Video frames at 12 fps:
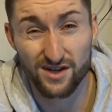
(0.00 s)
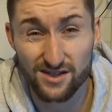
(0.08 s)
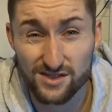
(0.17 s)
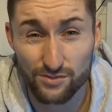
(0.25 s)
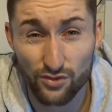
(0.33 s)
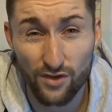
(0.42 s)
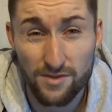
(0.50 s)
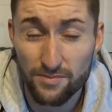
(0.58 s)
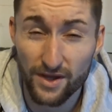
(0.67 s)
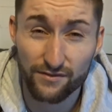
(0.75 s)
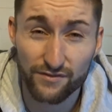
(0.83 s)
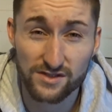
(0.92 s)
has some great
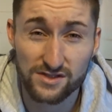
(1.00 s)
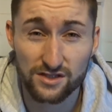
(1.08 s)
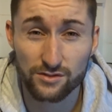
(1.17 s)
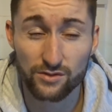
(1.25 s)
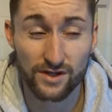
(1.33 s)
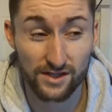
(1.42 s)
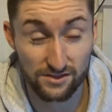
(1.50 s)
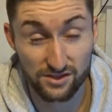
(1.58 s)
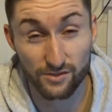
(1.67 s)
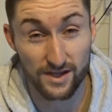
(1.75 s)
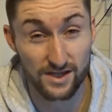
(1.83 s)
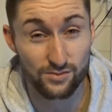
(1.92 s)
benefits to it
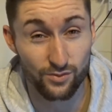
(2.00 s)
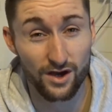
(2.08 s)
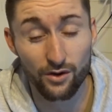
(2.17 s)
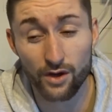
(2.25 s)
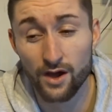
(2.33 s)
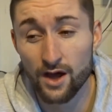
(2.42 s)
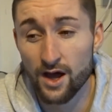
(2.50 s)
as well.